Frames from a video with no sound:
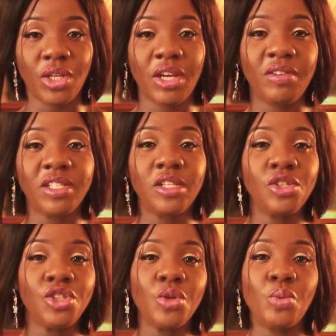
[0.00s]
A
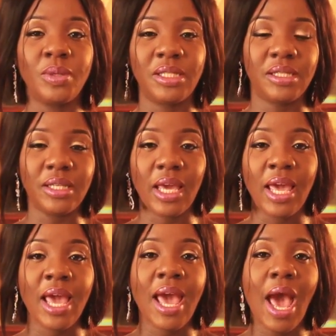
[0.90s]
resolution would be to say,
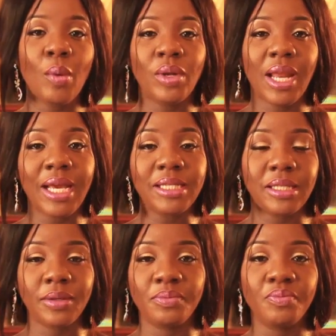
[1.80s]
I would like
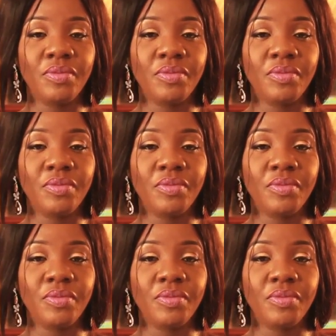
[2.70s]
to